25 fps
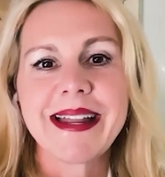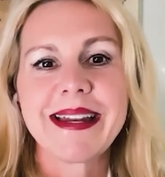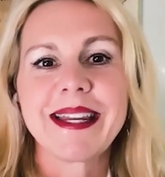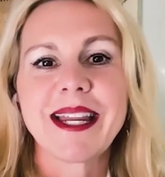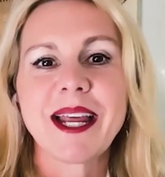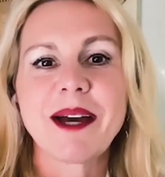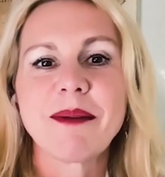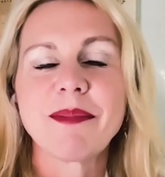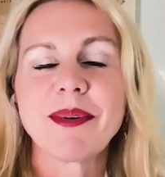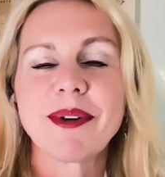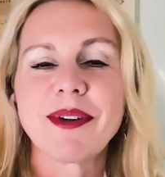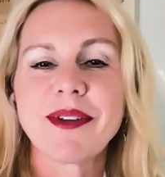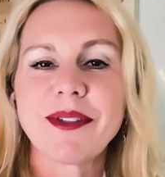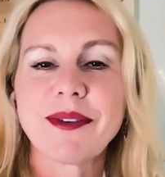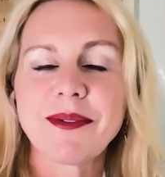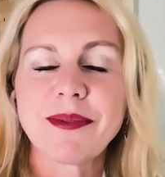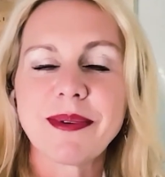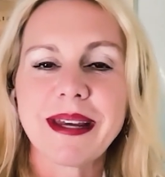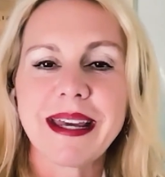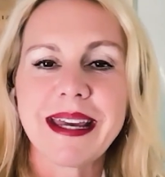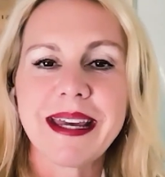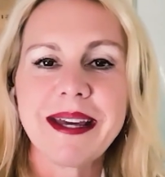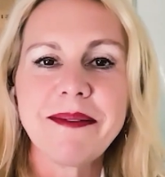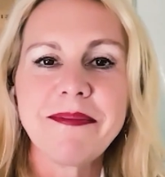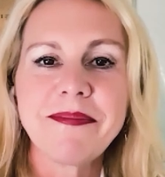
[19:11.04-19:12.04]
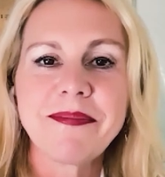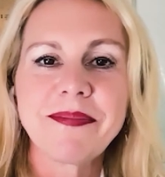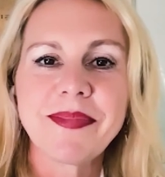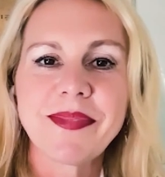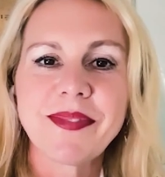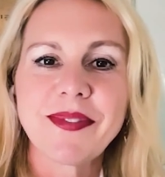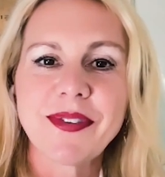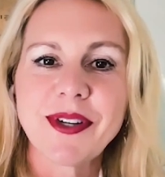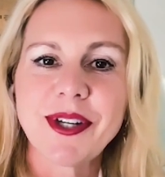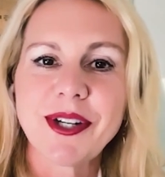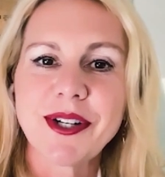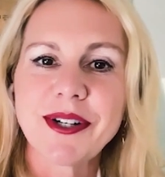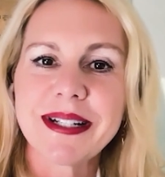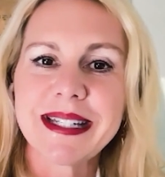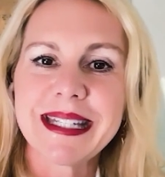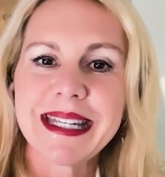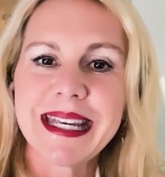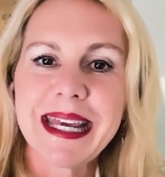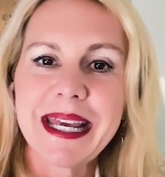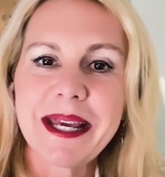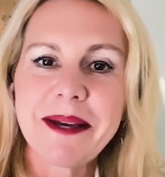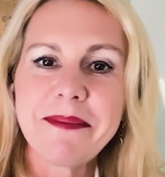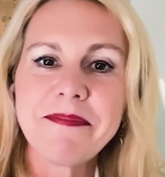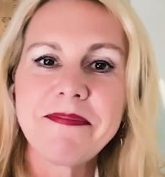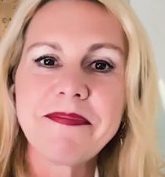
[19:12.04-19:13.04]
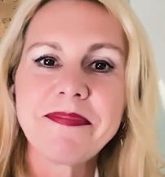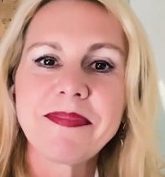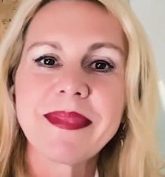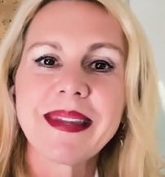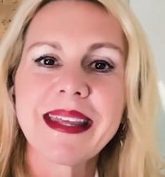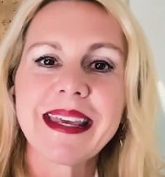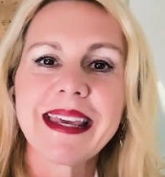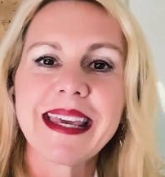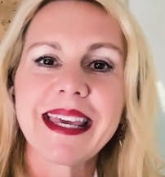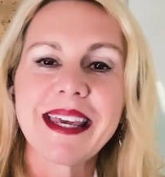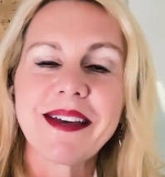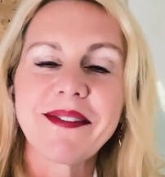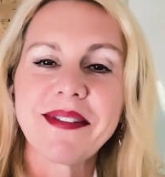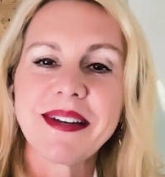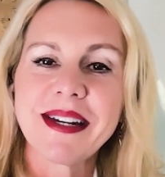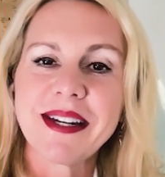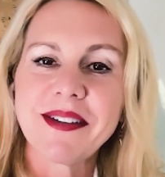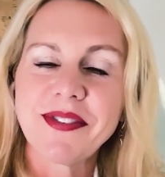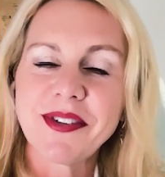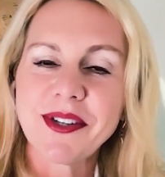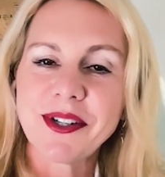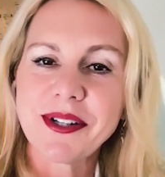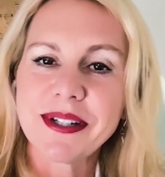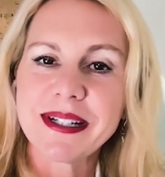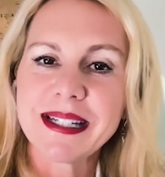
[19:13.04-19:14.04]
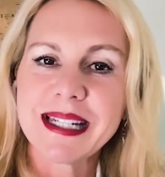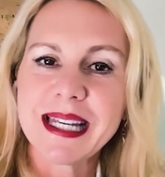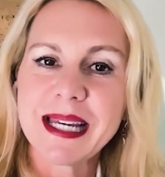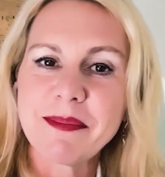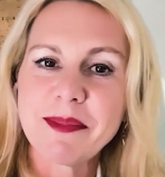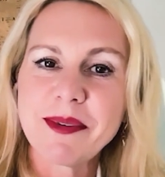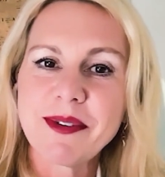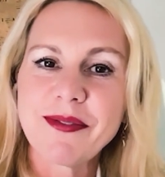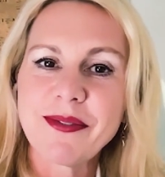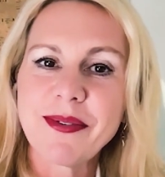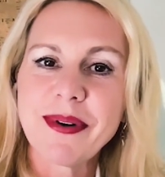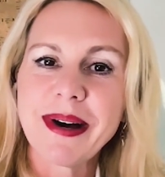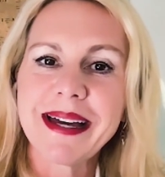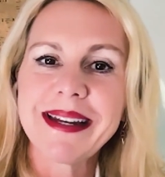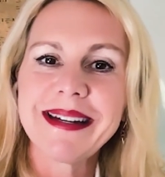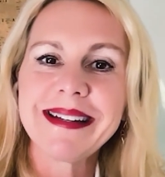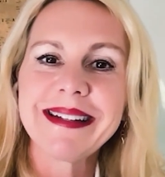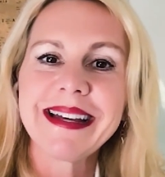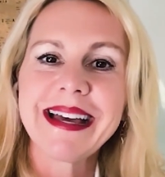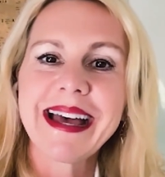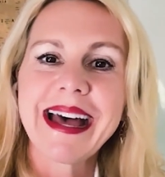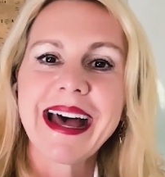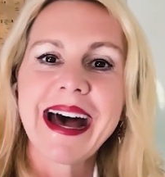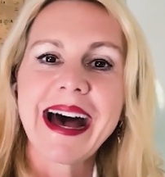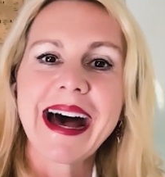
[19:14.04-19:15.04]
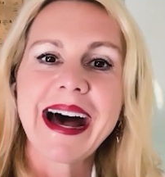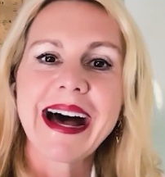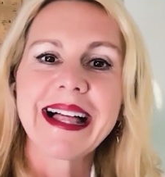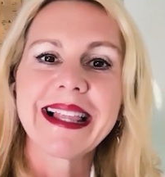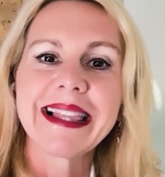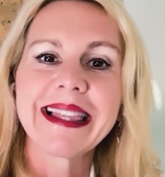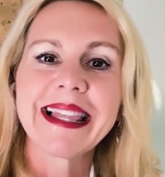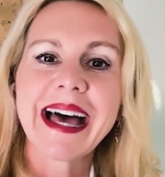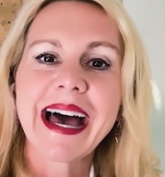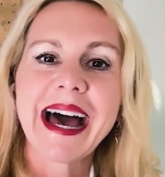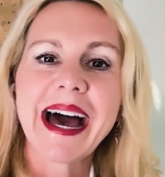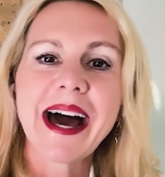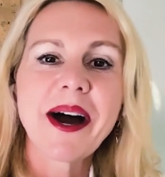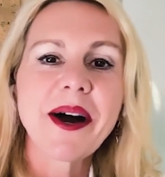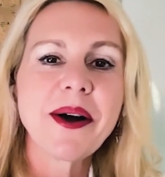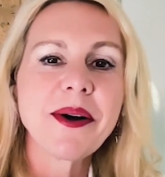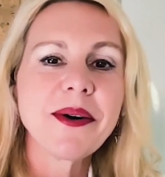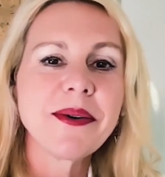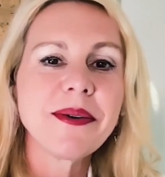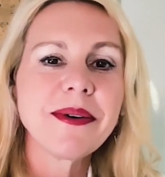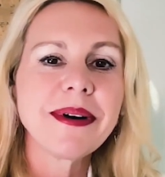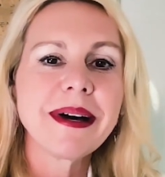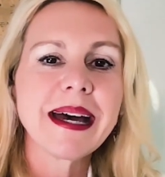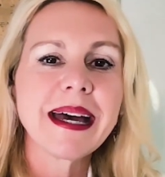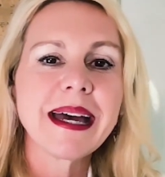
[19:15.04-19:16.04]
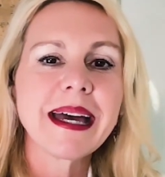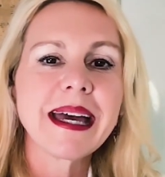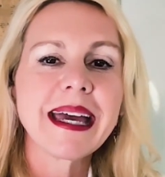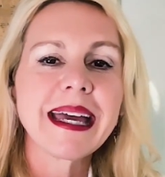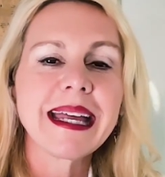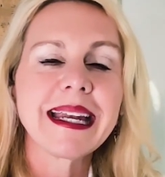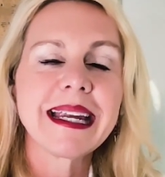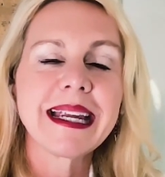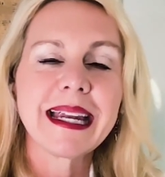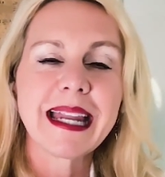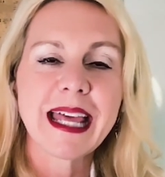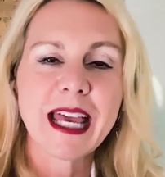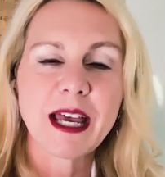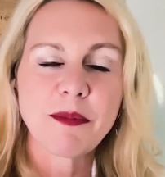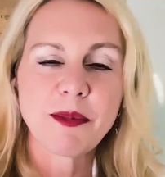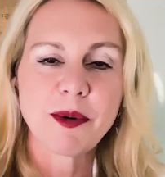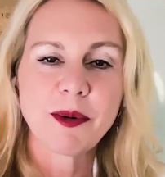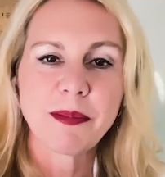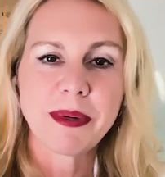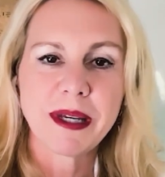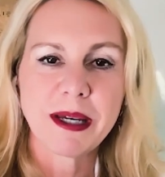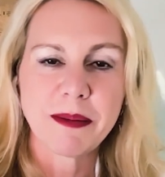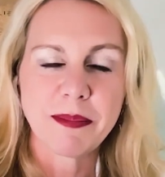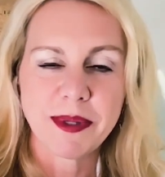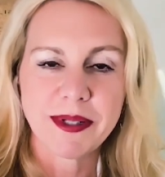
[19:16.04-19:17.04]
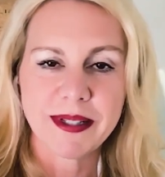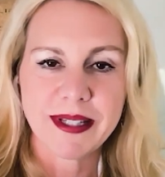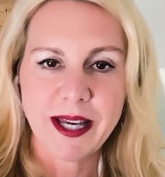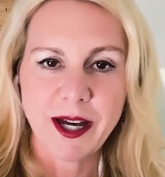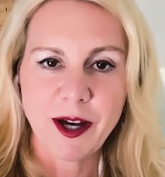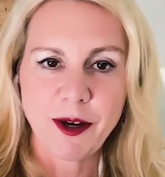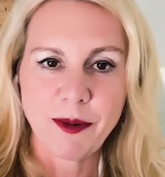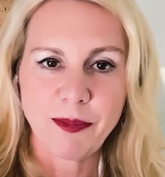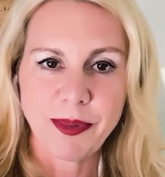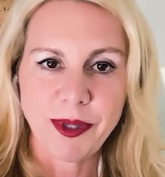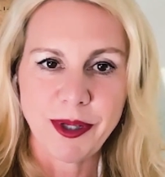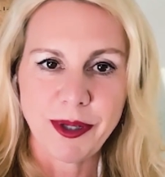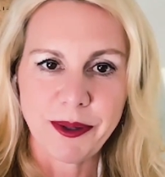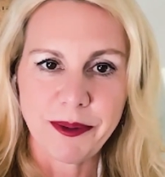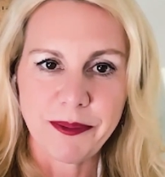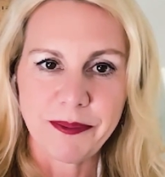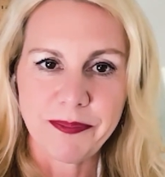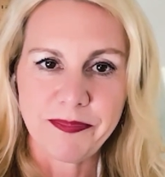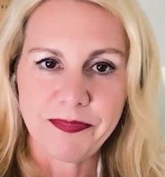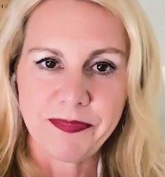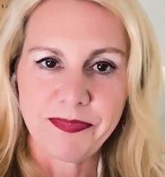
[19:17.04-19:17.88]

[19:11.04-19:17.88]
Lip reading: Number 3, for your team, even if you're a team of 1, allow and enable people to help you.